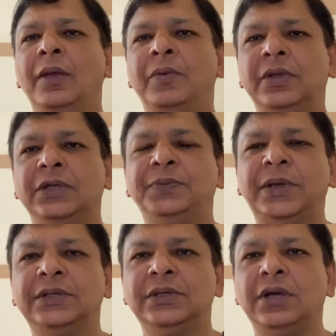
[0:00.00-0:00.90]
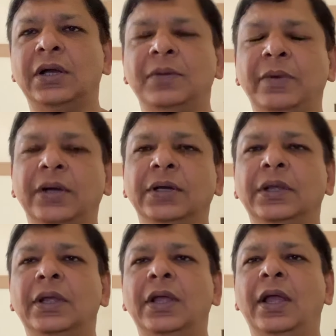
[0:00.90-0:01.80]
project specs document,
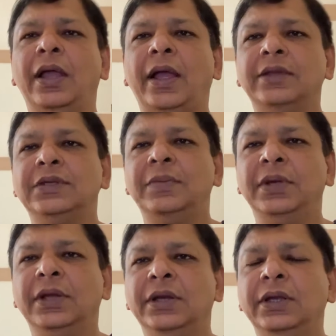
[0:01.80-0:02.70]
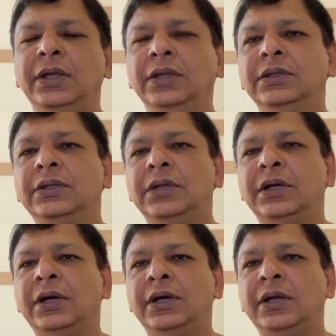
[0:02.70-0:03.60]
and similarly the
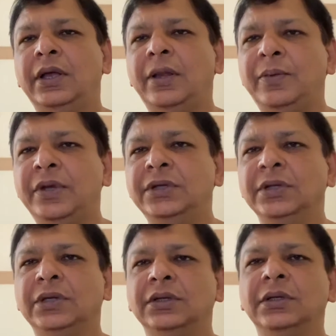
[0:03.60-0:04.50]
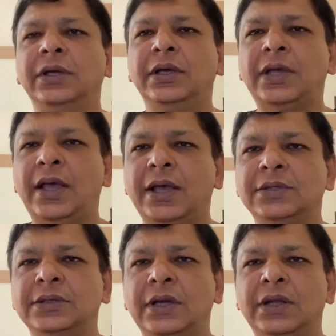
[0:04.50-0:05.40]
elaboration it
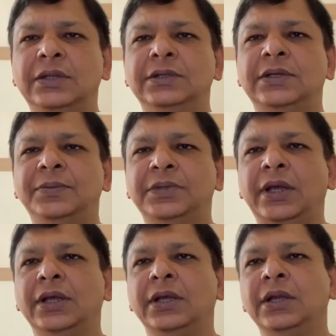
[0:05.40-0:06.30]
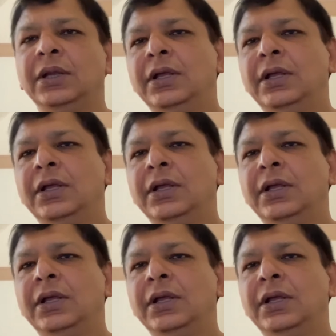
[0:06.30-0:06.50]
has another sub cycle.